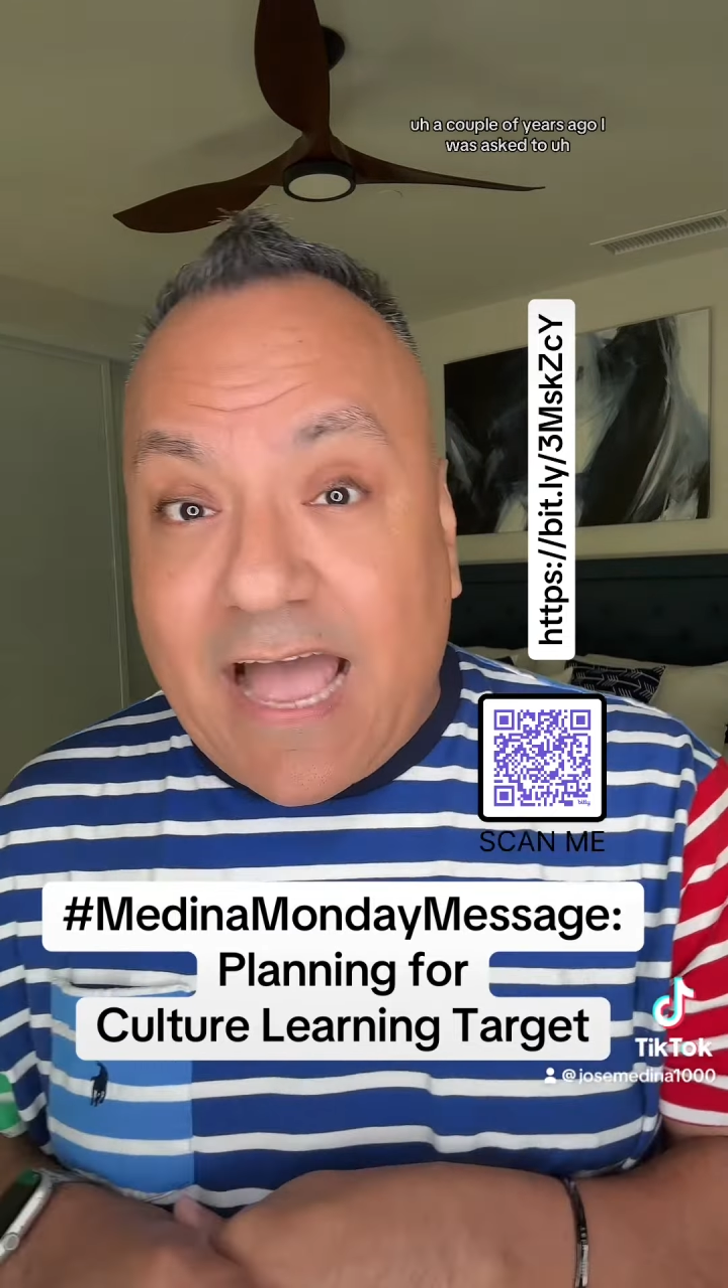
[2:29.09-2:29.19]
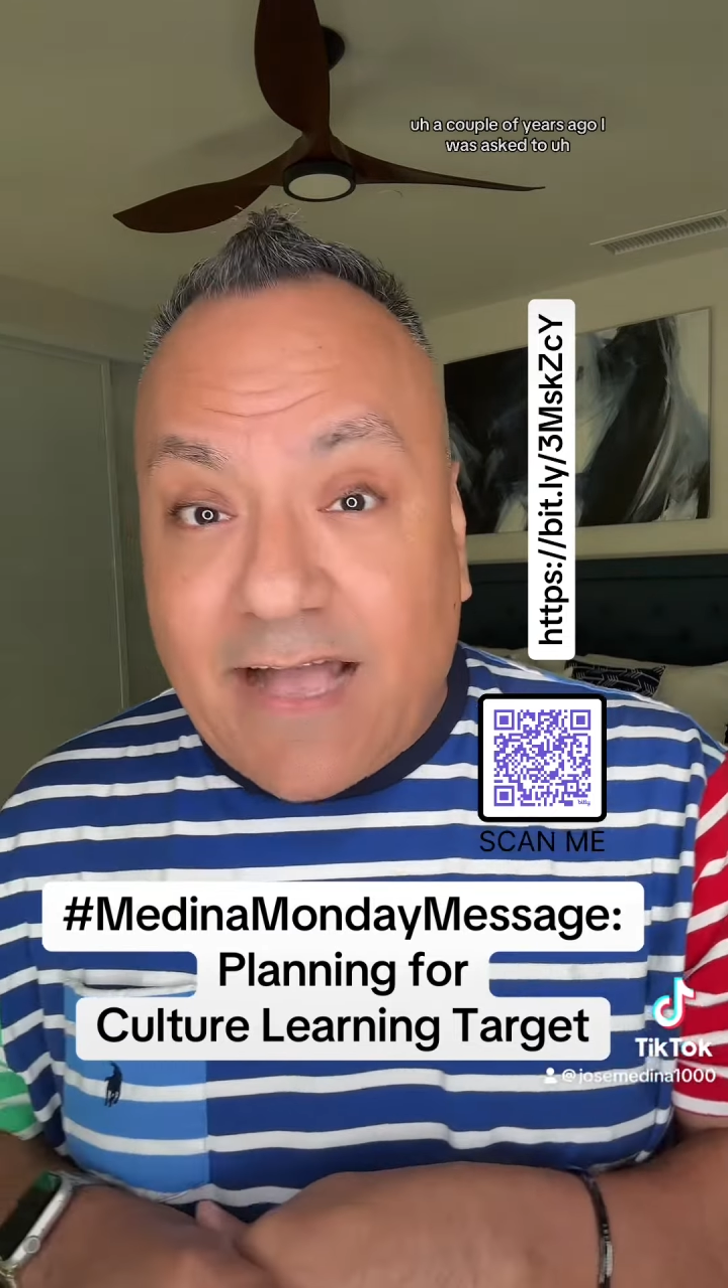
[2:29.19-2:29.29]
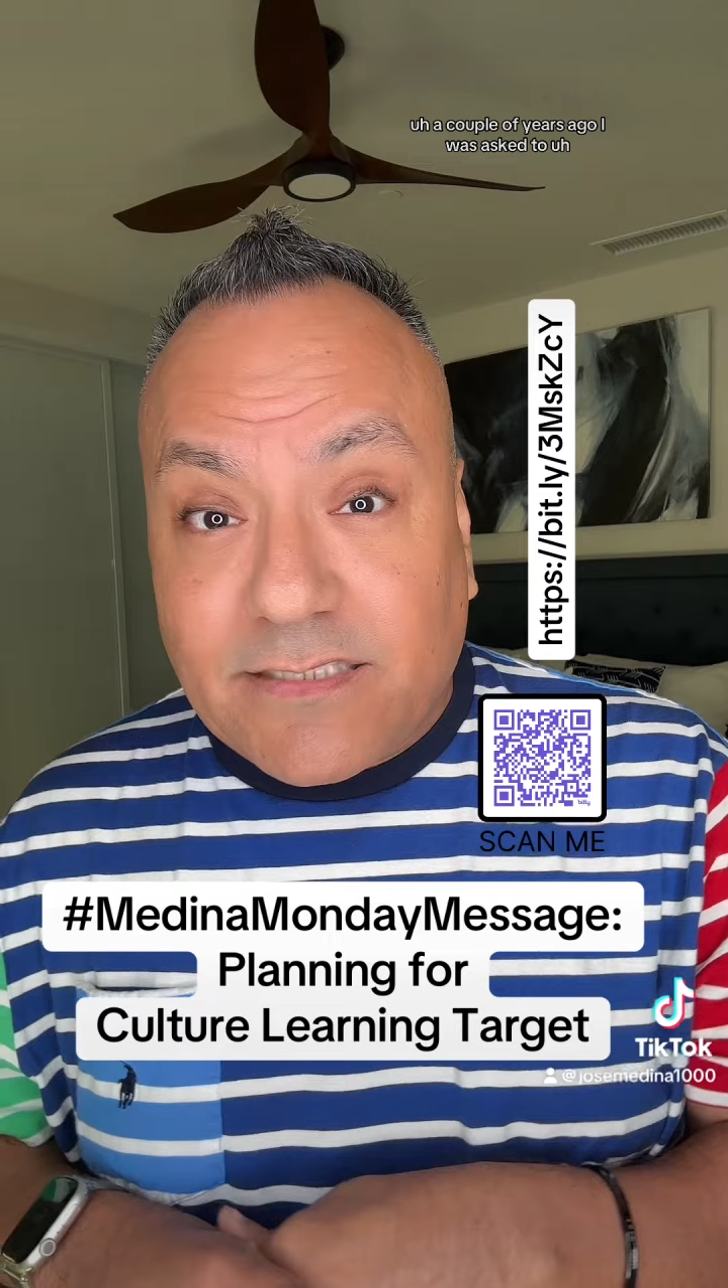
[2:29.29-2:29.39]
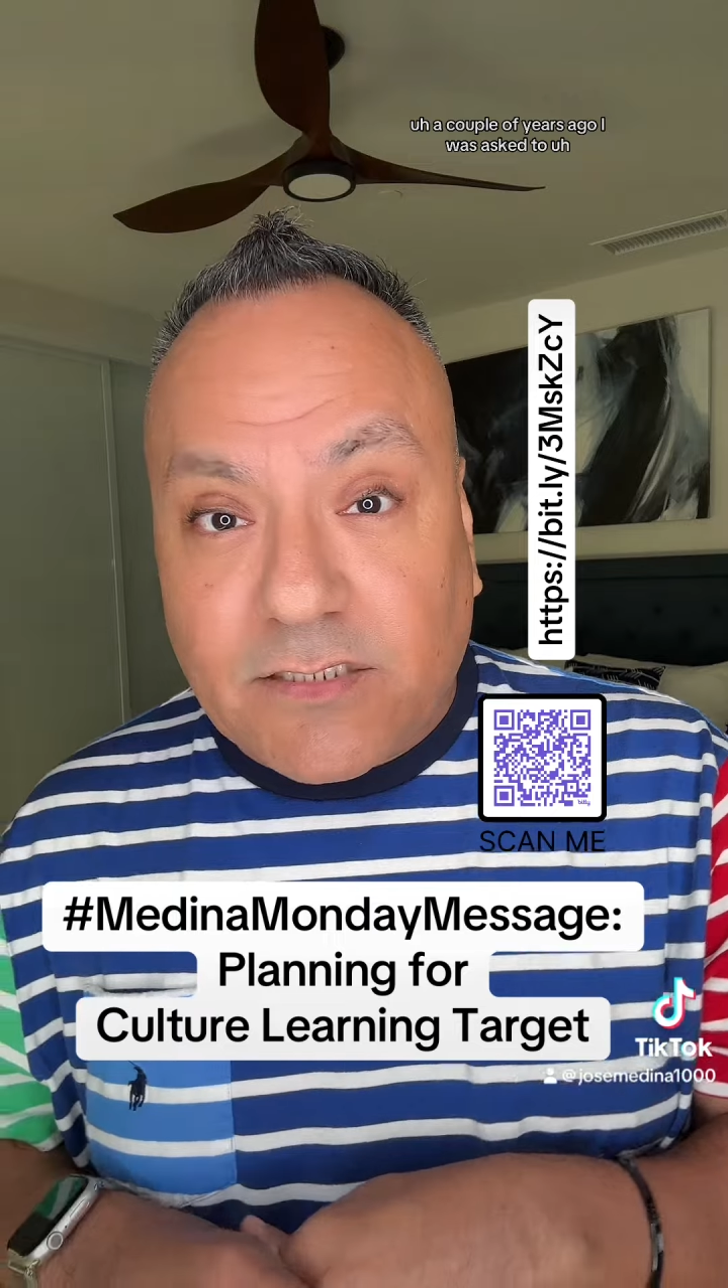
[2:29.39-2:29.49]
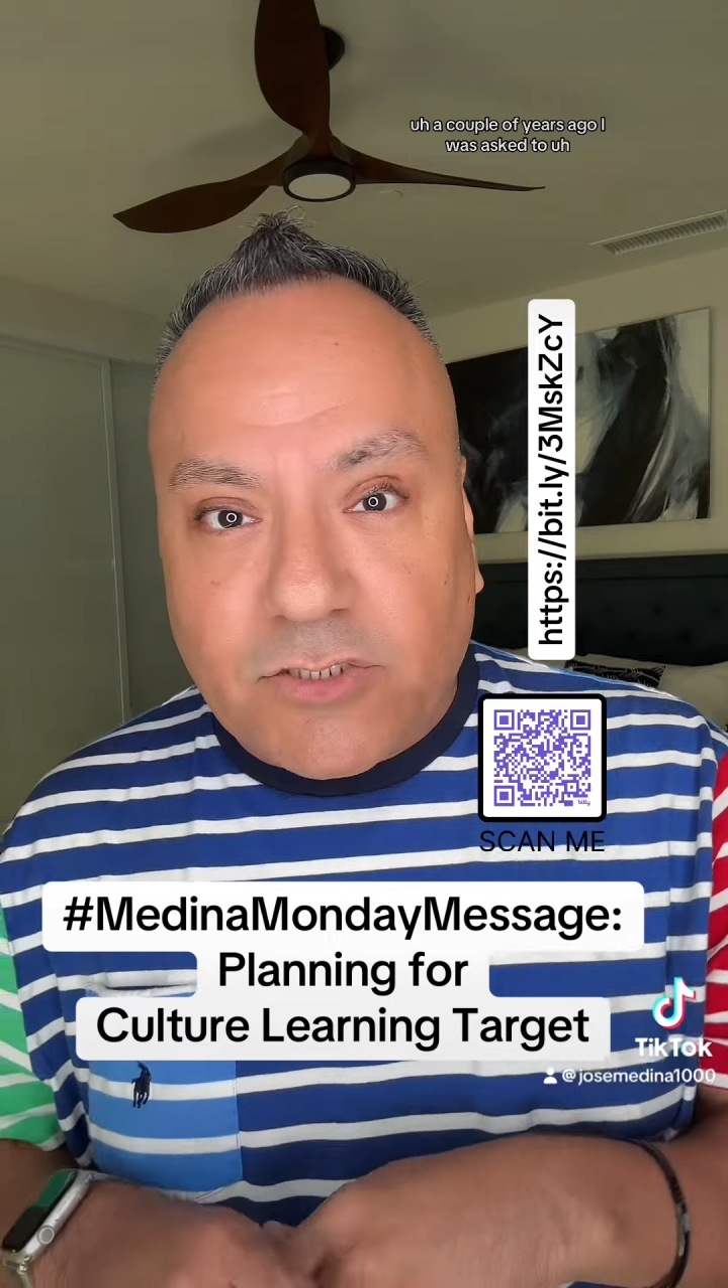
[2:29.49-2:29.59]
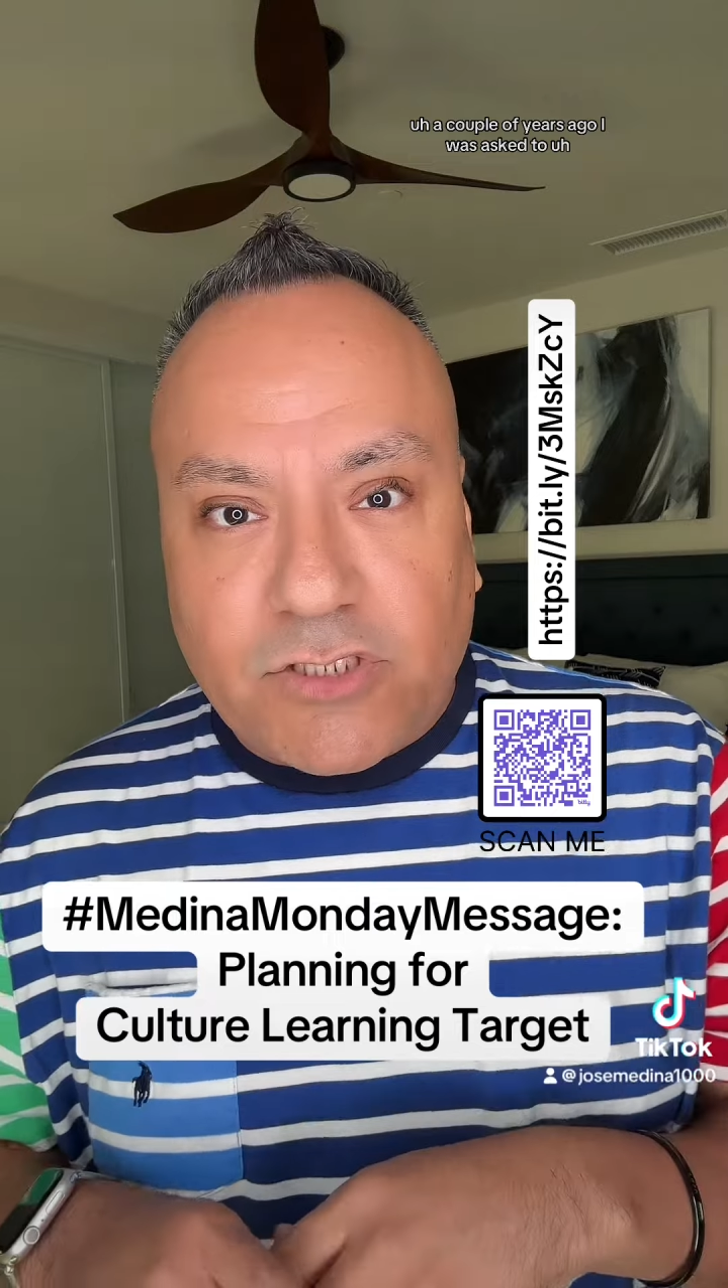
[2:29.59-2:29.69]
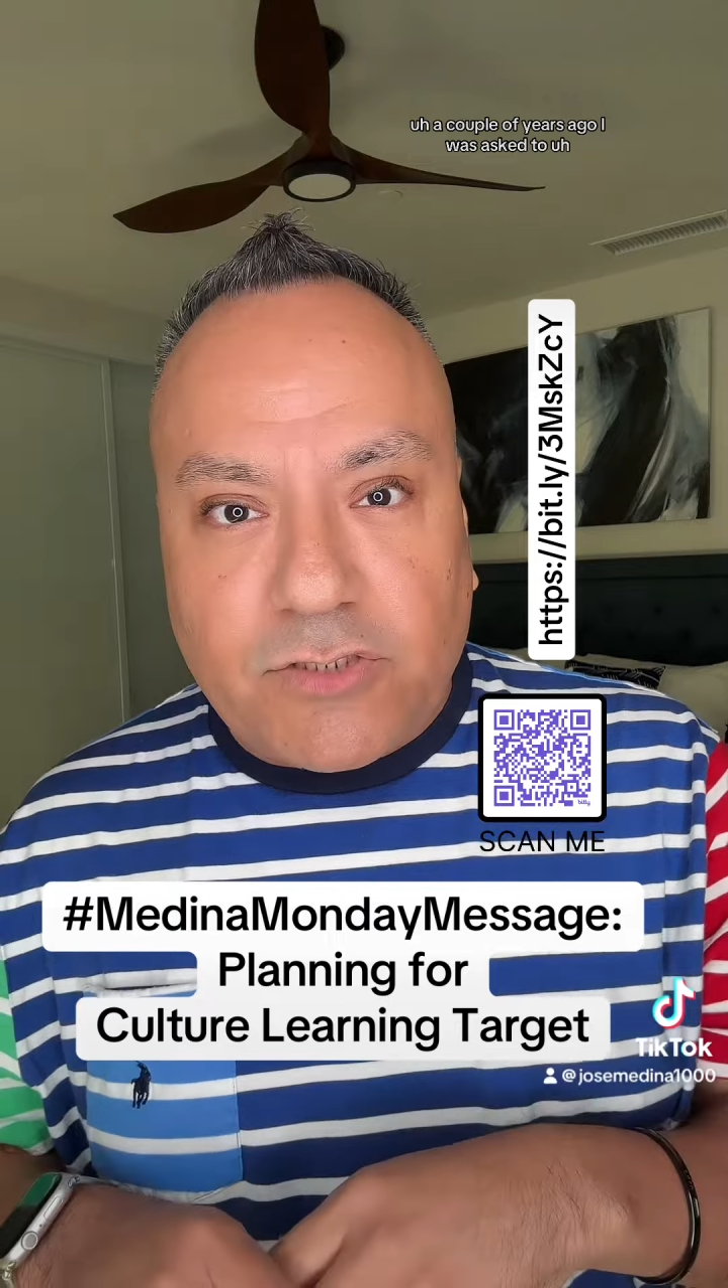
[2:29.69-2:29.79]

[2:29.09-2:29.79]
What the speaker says: asked